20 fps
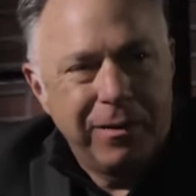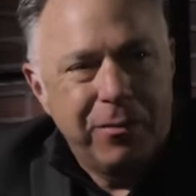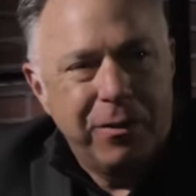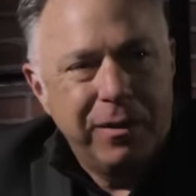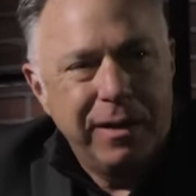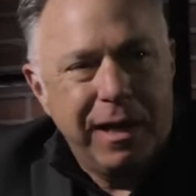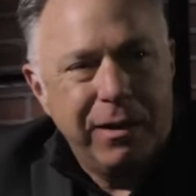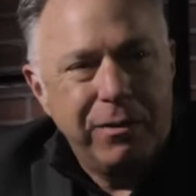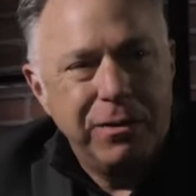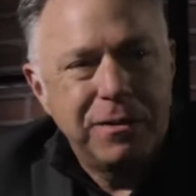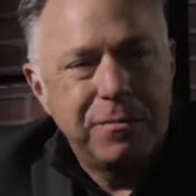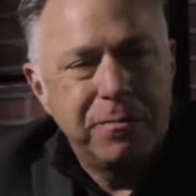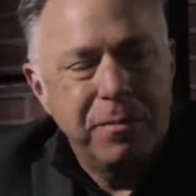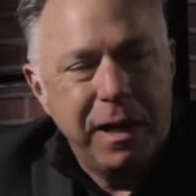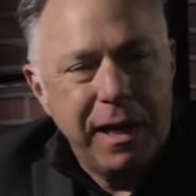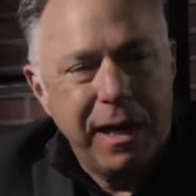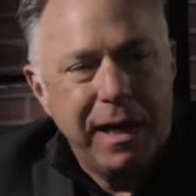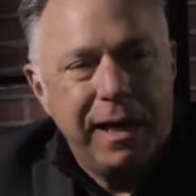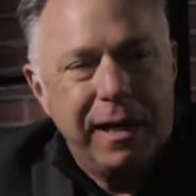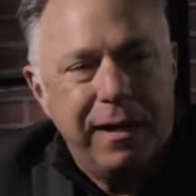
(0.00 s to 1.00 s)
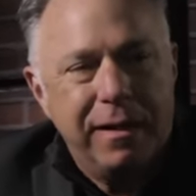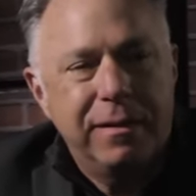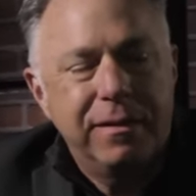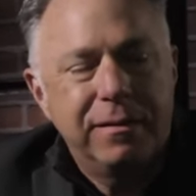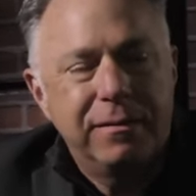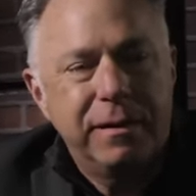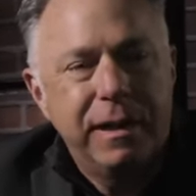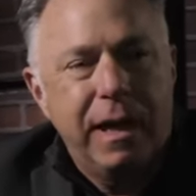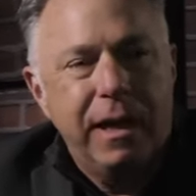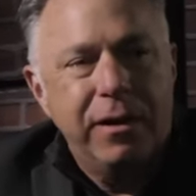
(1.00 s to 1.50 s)
When that was made,
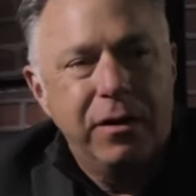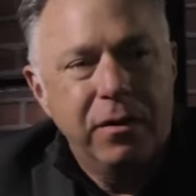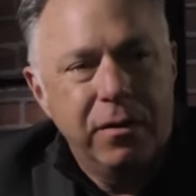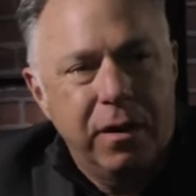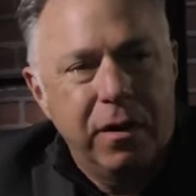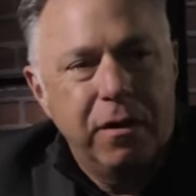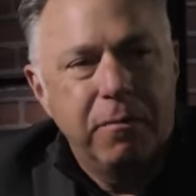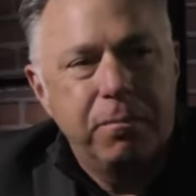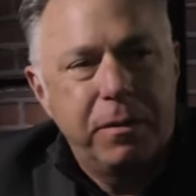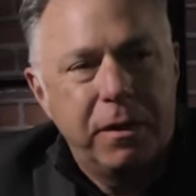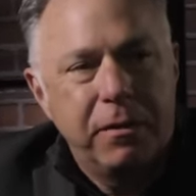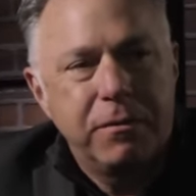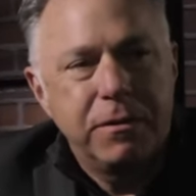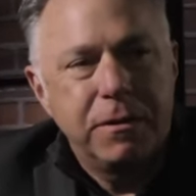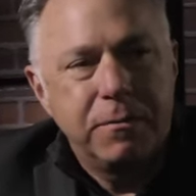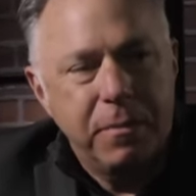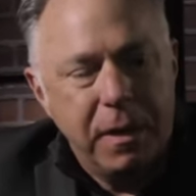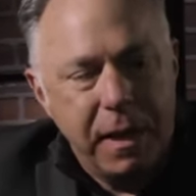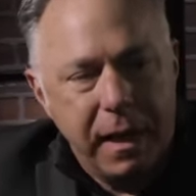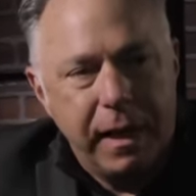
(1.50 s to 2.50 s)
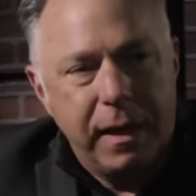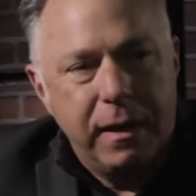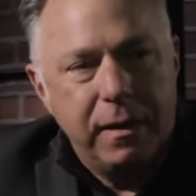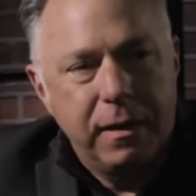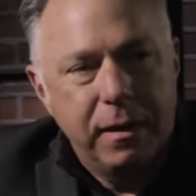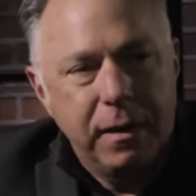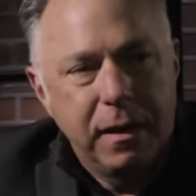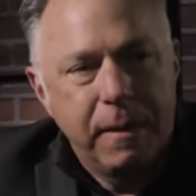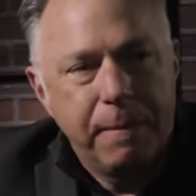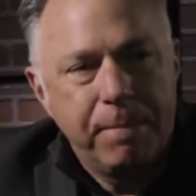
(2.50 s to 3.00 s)
when that Newhart bit was
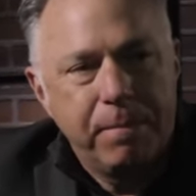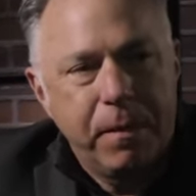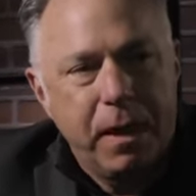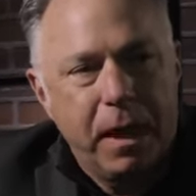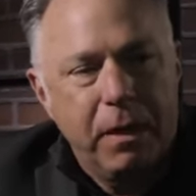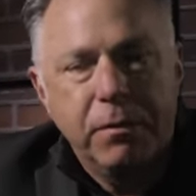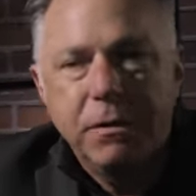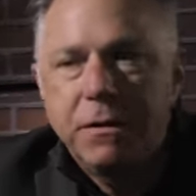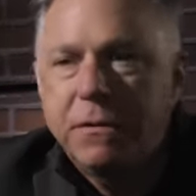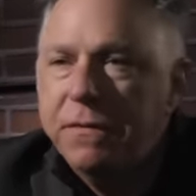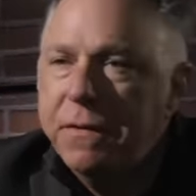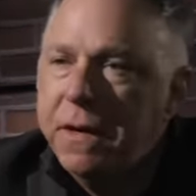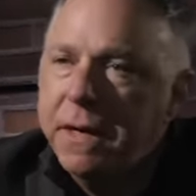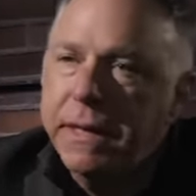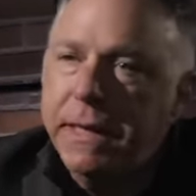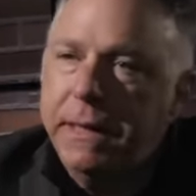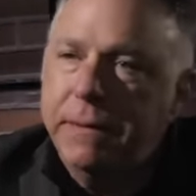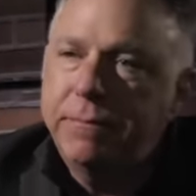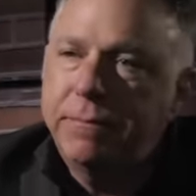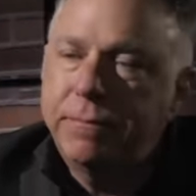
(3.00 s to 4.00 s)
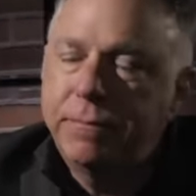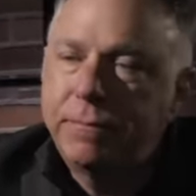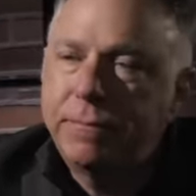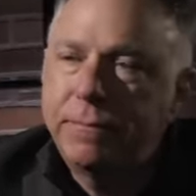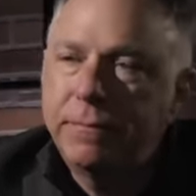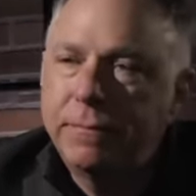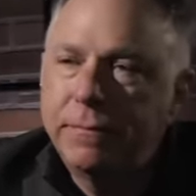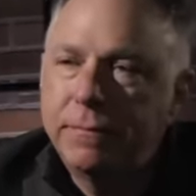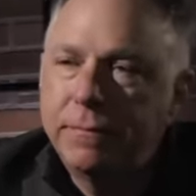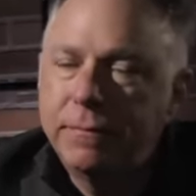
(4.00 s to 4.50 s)
made, it was funny.
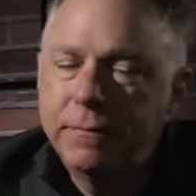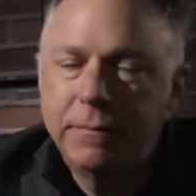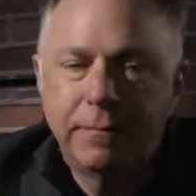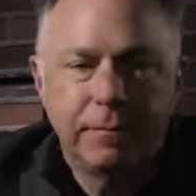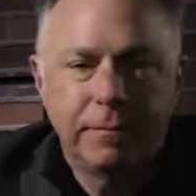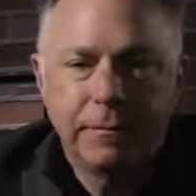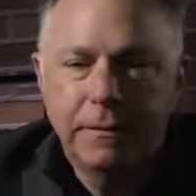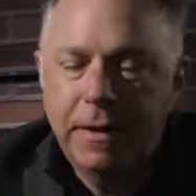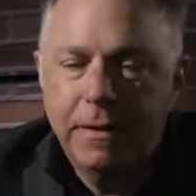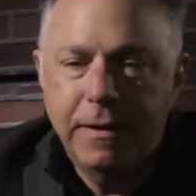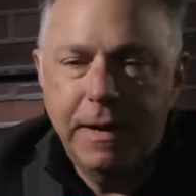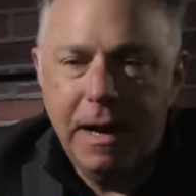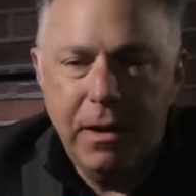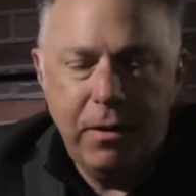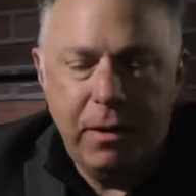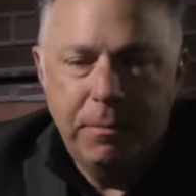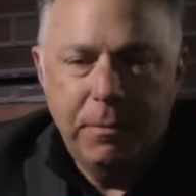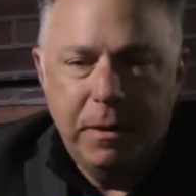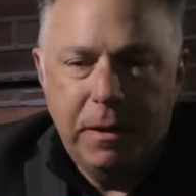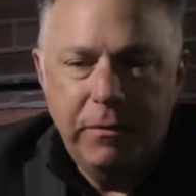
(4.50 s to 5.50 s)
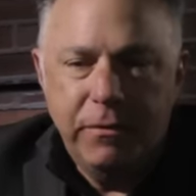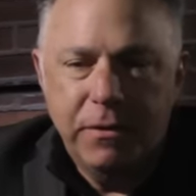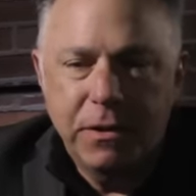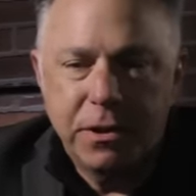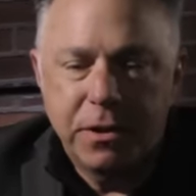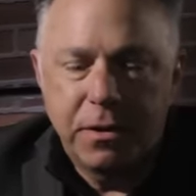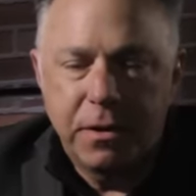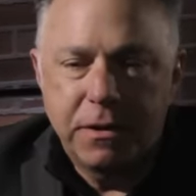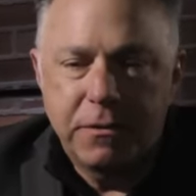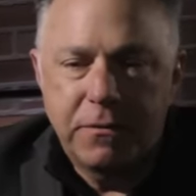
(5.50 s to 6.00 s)
Now I'm not even
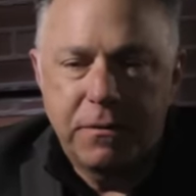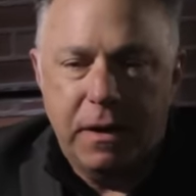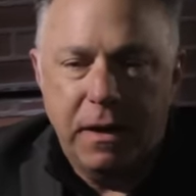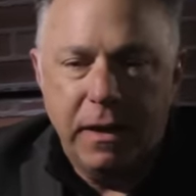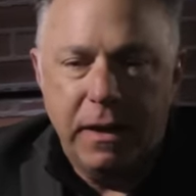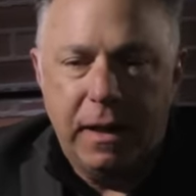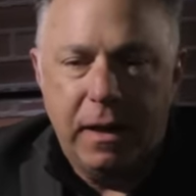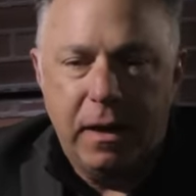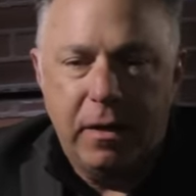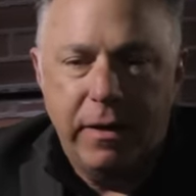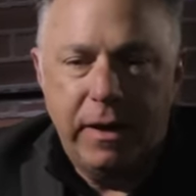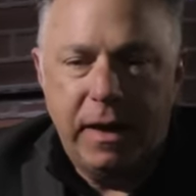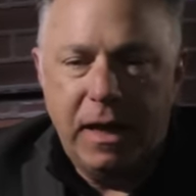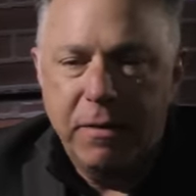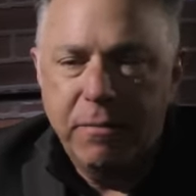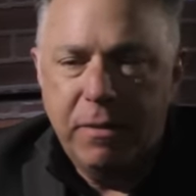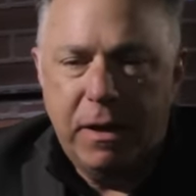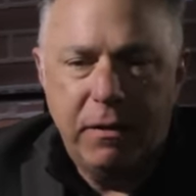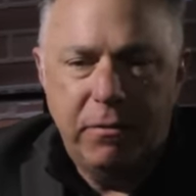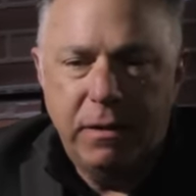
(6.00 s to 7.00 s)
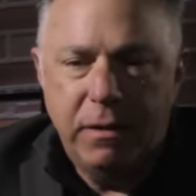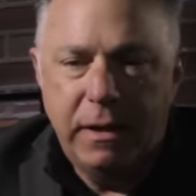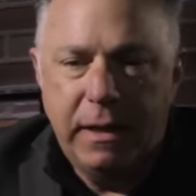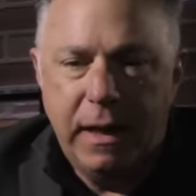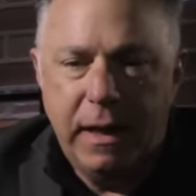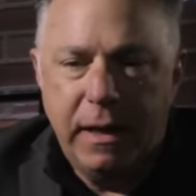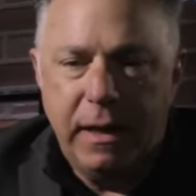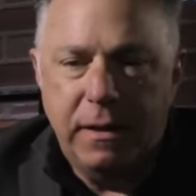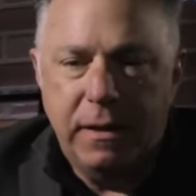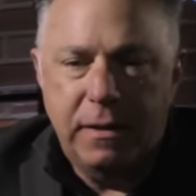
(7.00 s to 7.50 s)
sure it's funny. I don't think anybody would
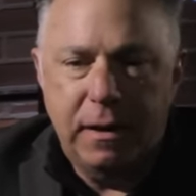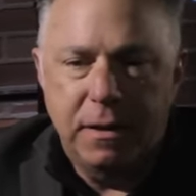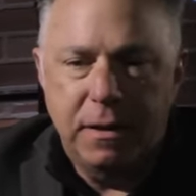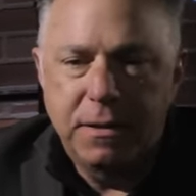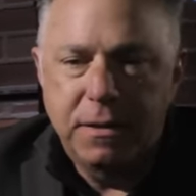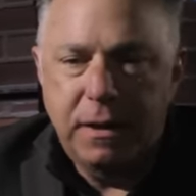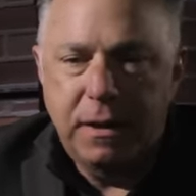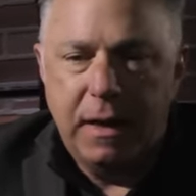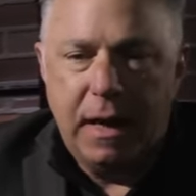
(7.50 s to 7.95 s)
get it. Does the